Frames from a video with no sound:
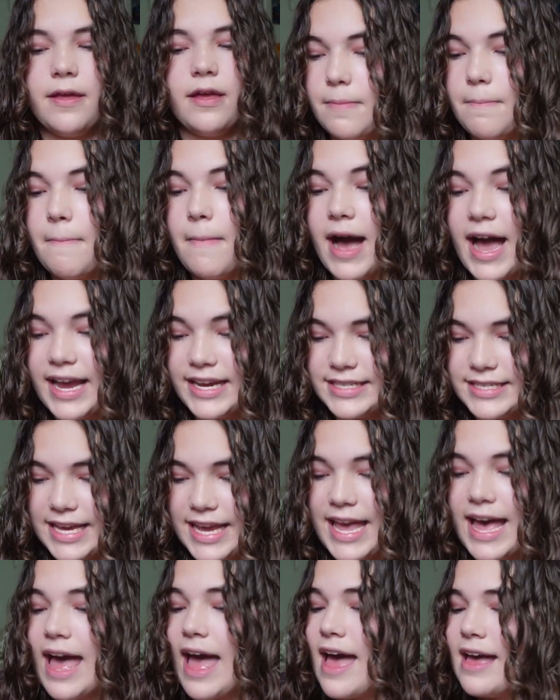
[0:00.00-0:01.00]
My
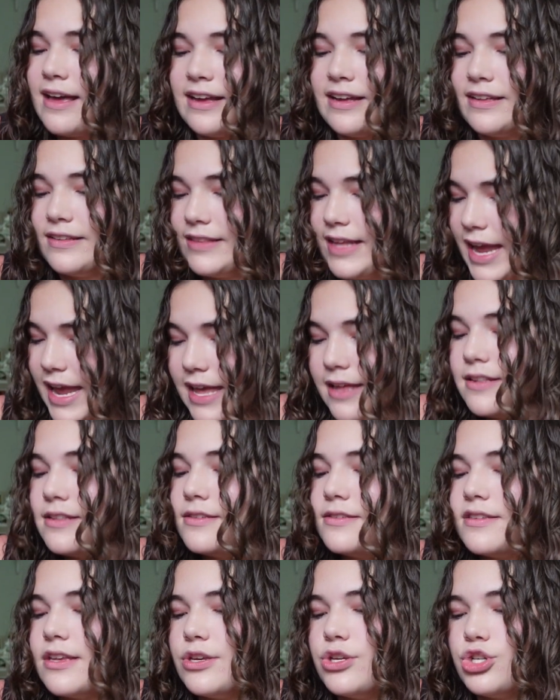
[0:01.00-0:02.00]
Day at a
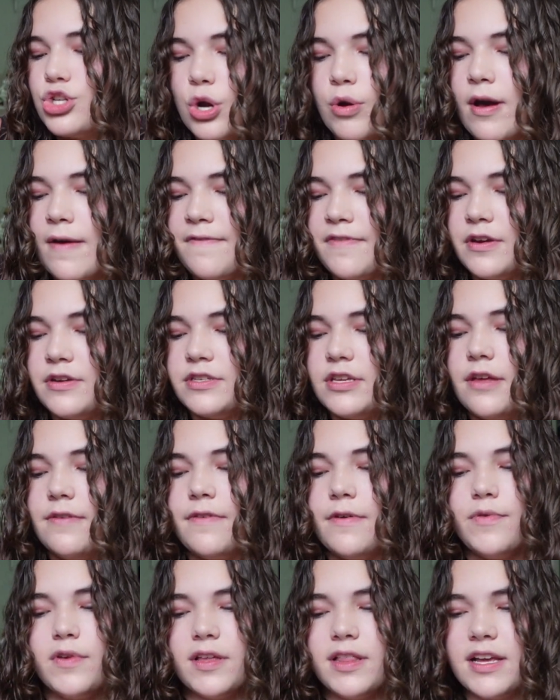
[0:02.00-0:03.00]
Glance, show up for
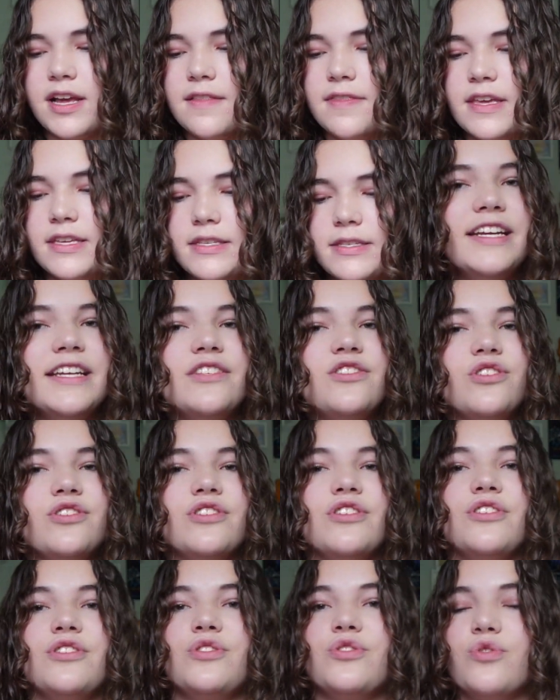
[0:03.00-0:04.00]
yourself. If we click on this, it's just
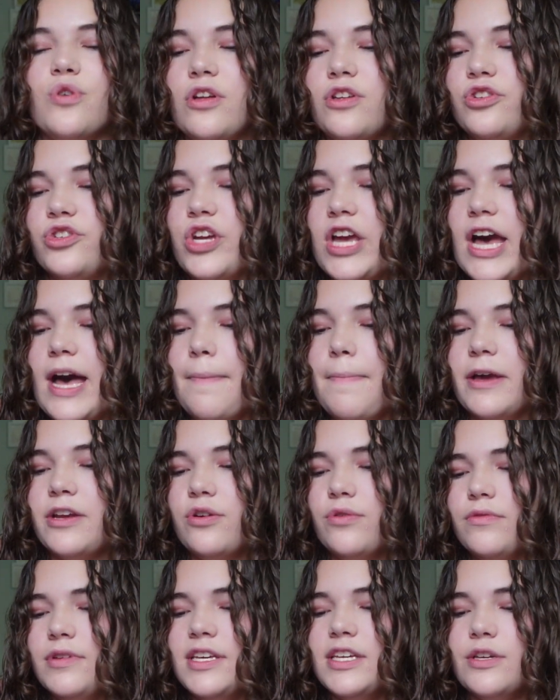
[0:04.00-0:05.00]
an astrology app. I
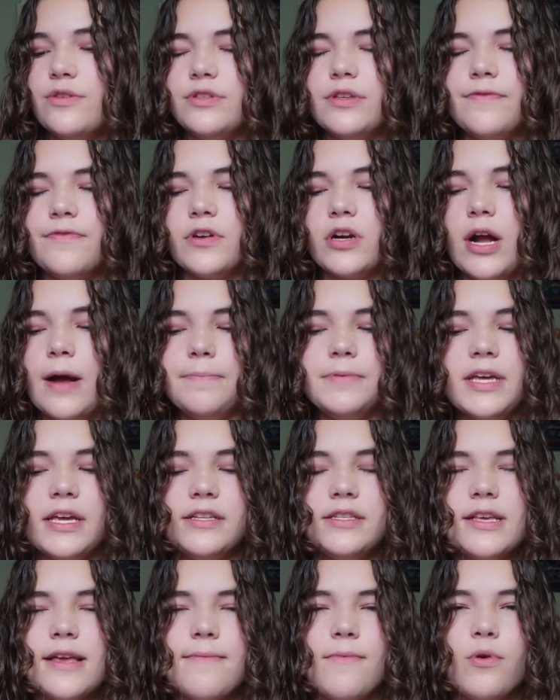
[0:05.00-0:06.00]
don't really use it for
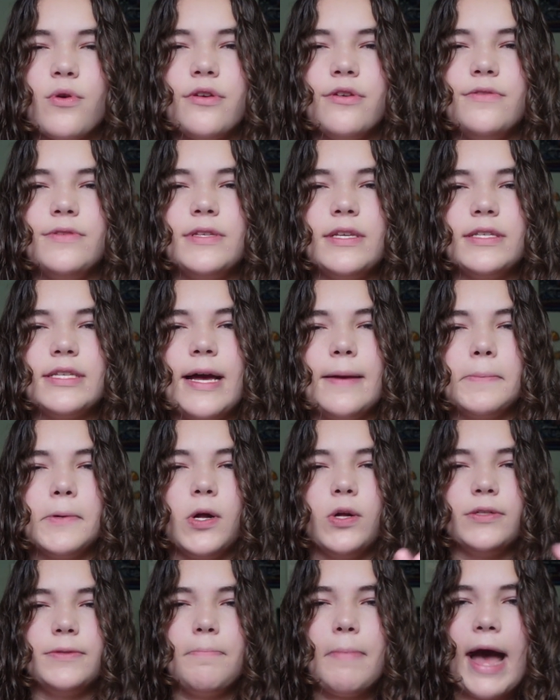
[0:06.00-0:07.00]
updates. I more use this app
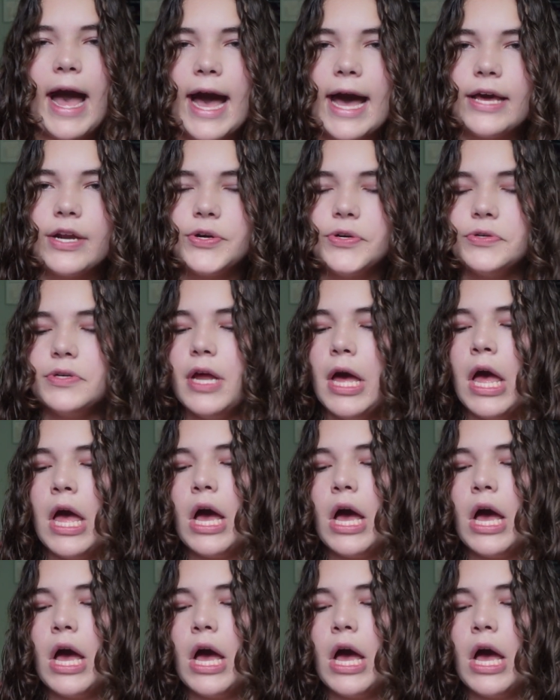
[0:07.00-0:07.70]
called Pattern,